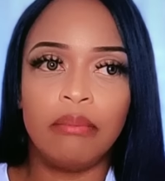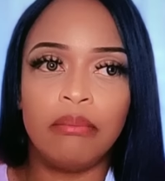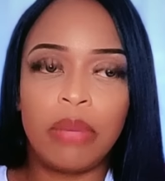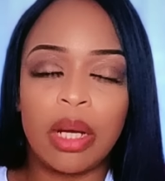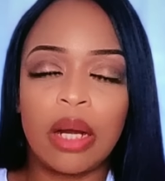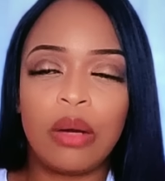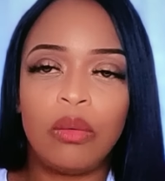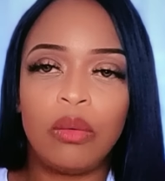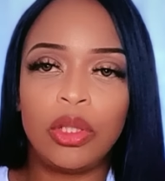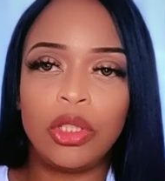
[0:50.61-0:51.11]

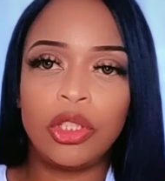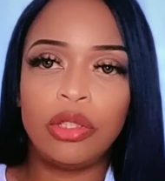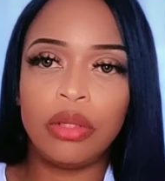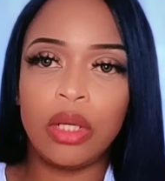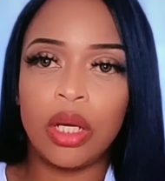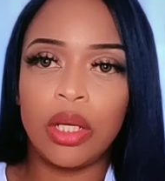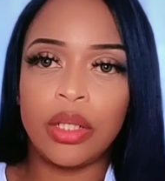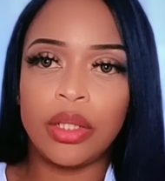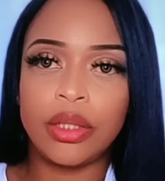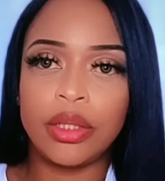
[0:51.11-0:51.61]
But I want you
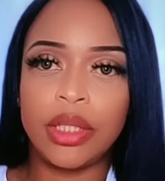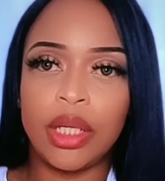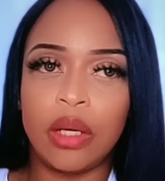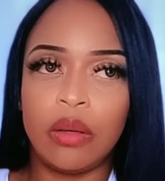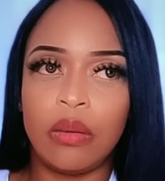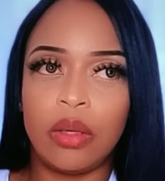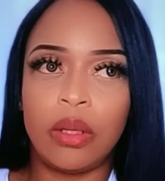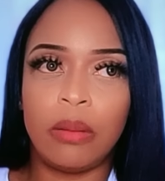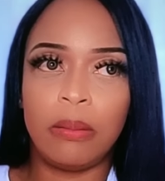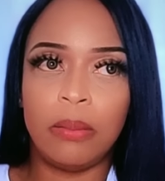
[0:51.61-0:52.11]
to
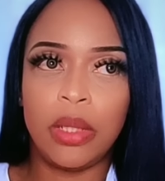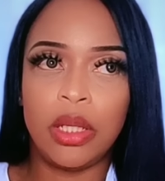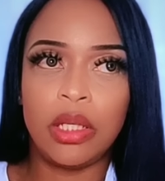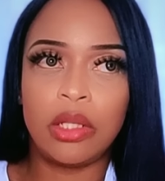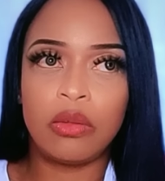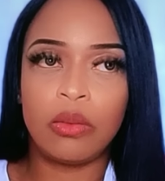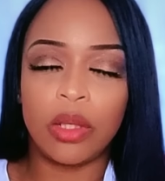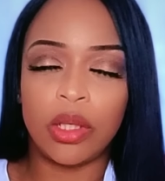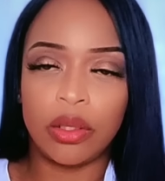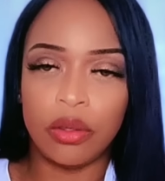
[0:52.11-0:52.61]
understand what it
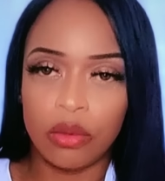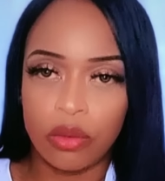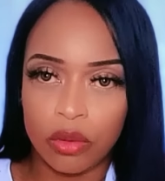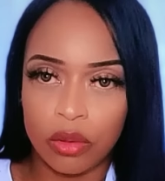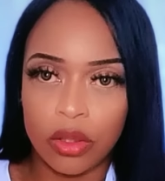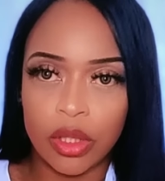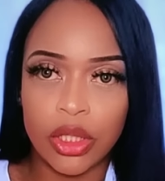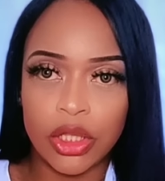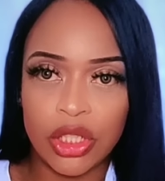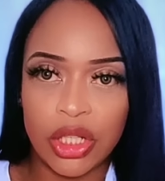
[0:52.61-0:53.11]
means when your
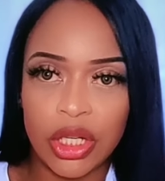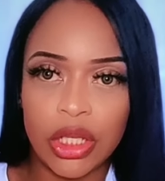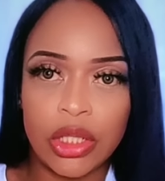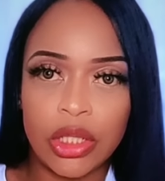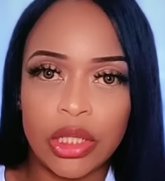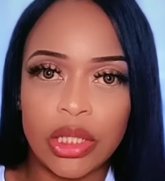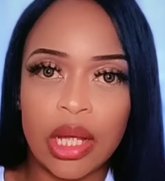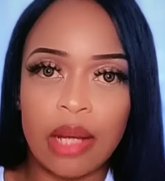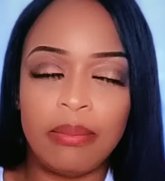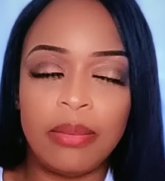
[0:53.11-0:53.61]
aura
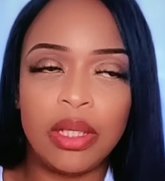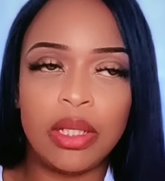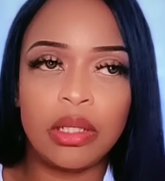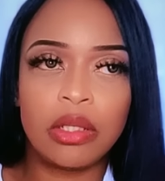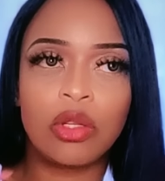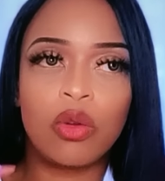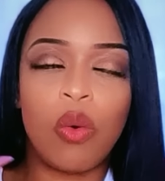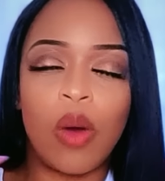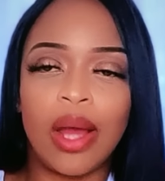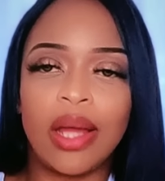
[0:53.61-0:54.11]
changes. I mean
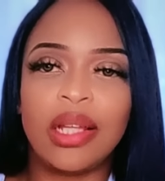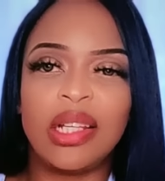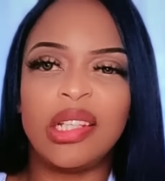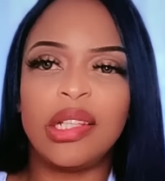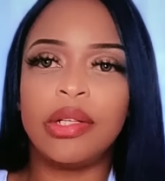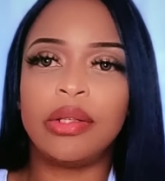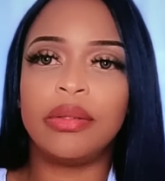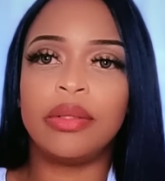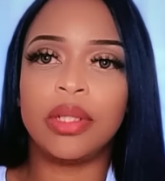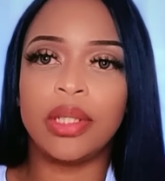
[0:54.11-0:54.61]
this quite
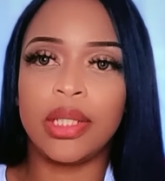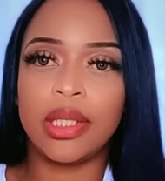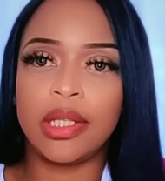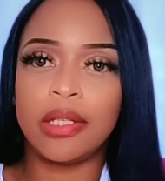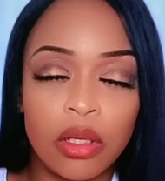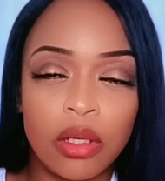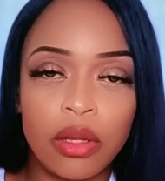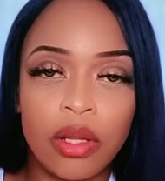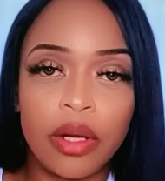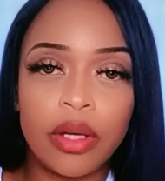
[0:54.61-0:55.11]

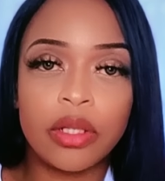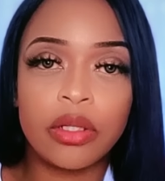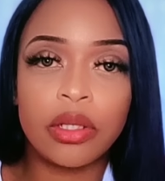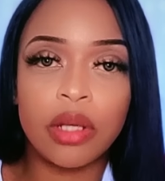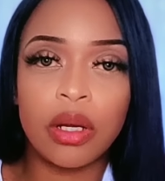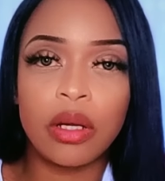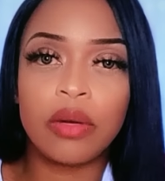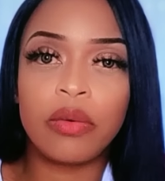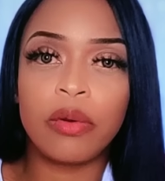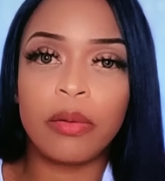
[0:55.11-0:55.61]
literally. There are
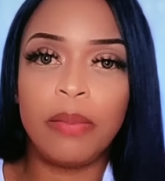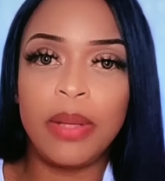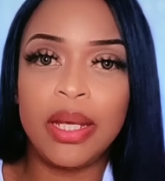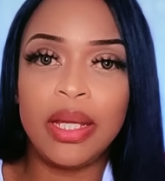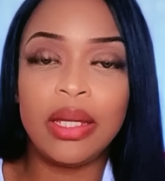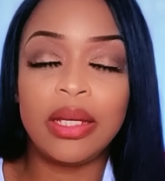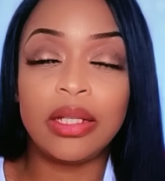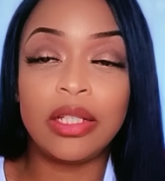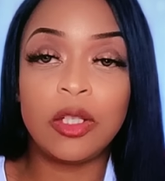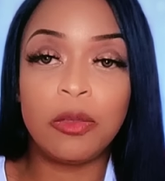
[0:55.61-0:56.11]
certain
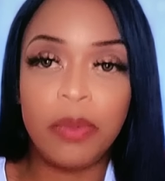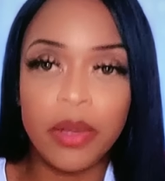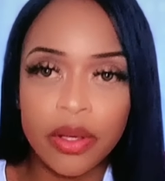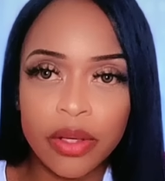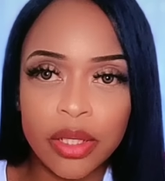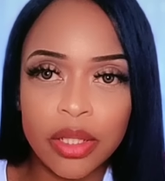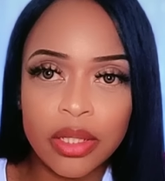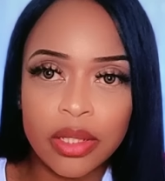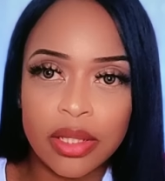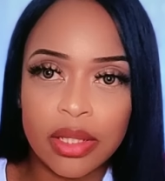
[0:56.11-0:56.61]
repeat
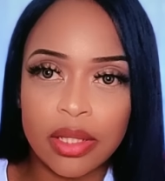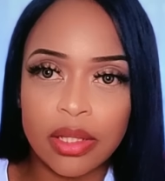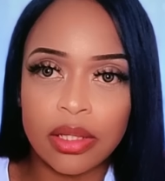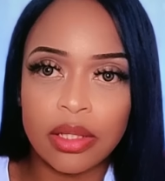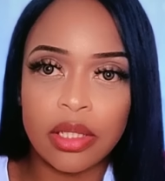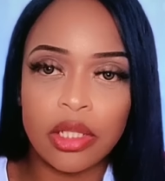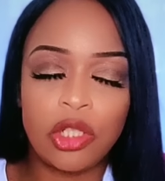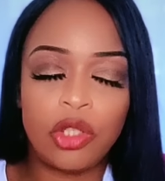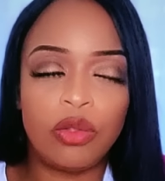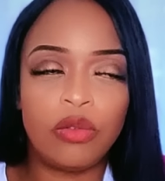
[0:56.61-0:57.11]
experiences
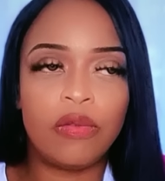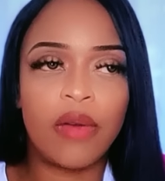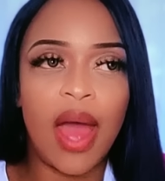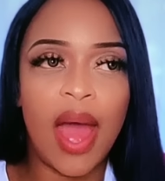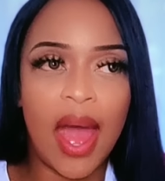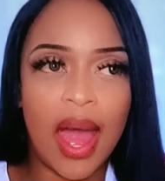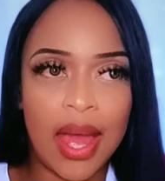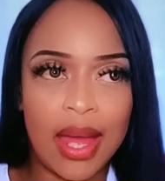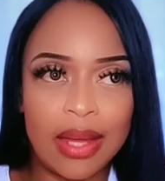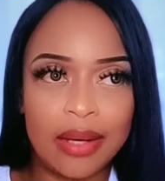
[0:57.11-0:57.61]
that you've
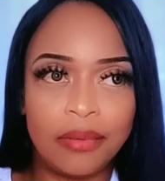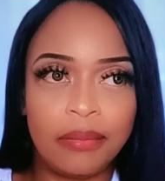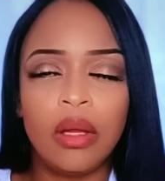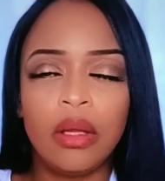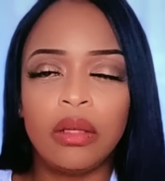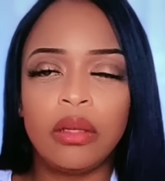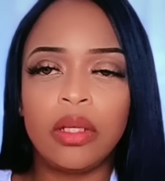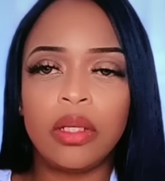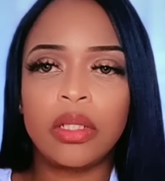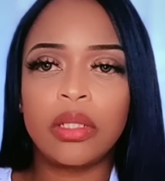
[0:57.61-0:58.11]
had.
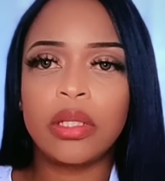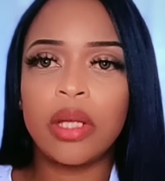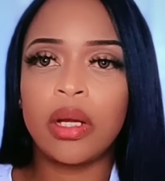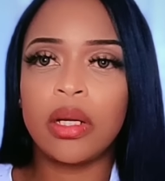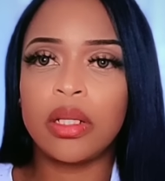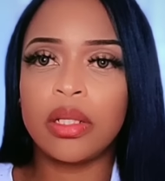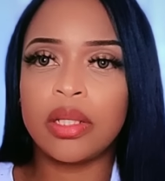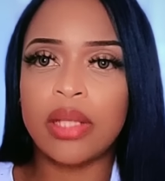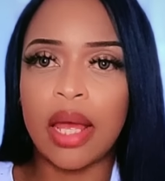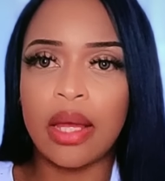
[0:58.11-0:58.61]
There are
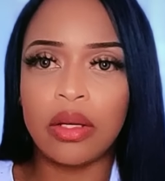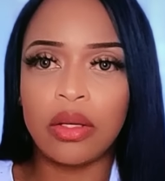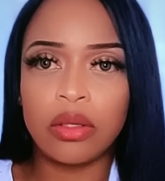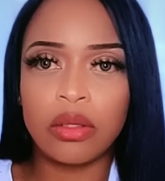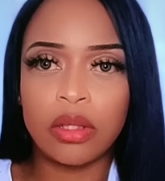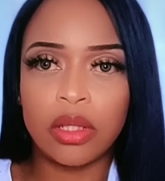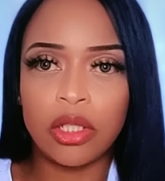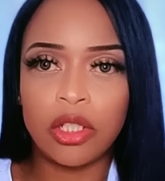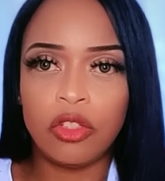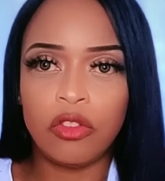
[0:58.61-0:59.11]
certain
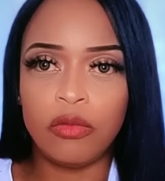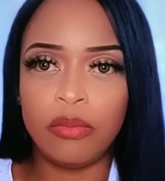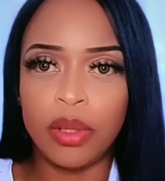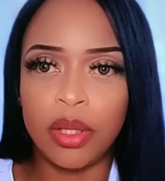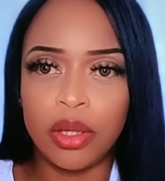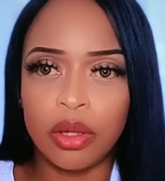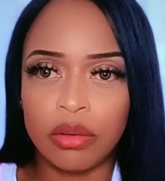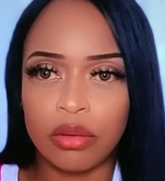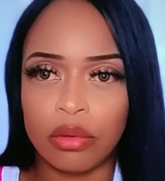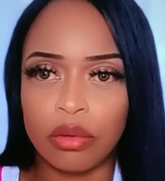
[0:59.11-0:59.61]
cycles that you've
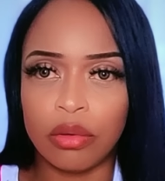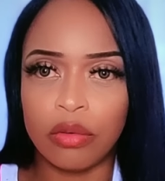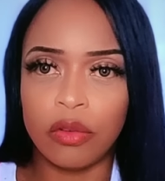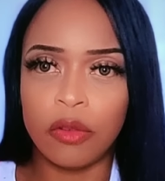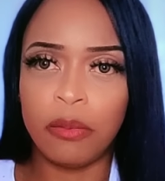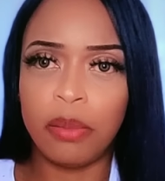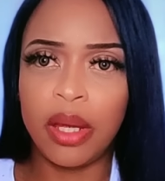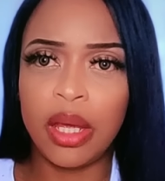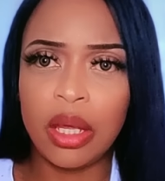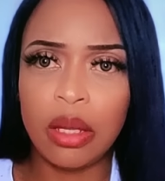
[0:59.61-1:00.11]
been through
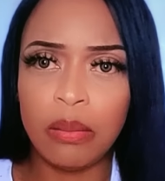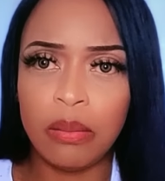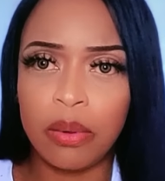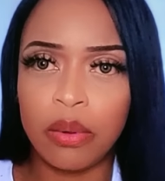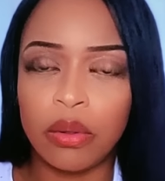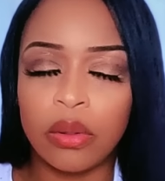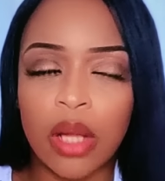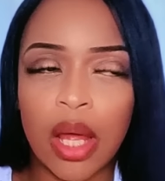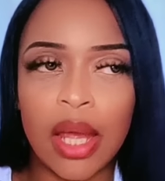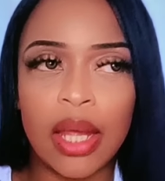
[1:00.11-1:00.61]
with
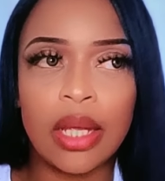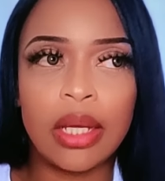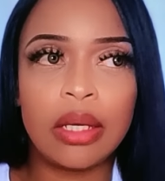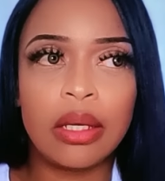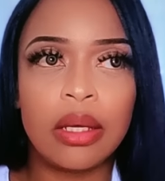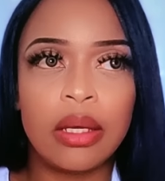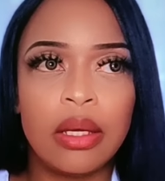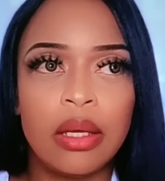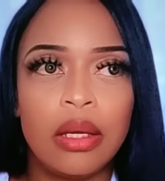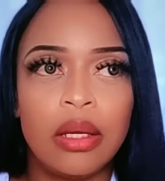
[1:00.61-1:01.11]
people.
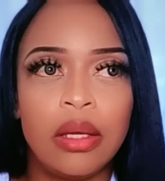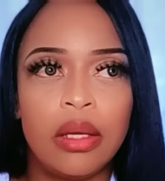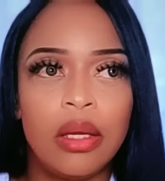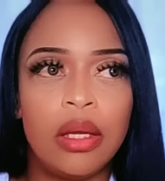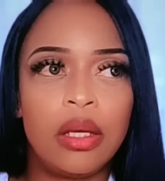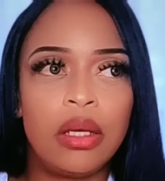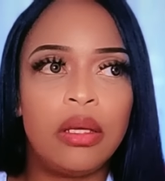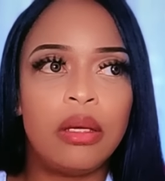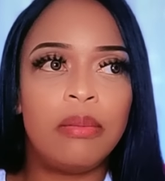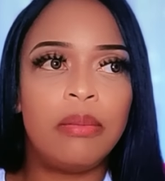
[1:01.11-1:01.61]
Like, it could